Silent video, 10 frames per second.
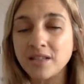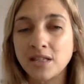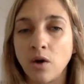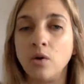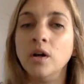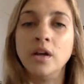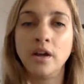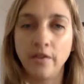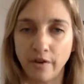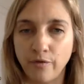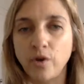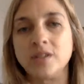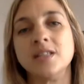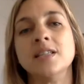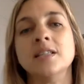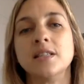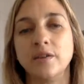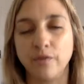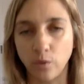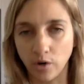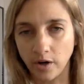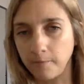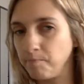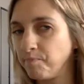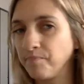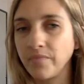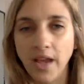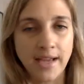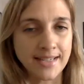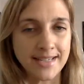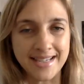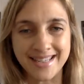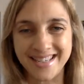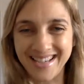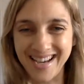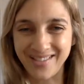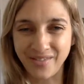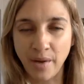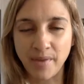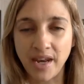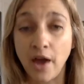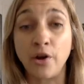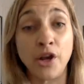So therefore it's easy for entities to kind of come in and out.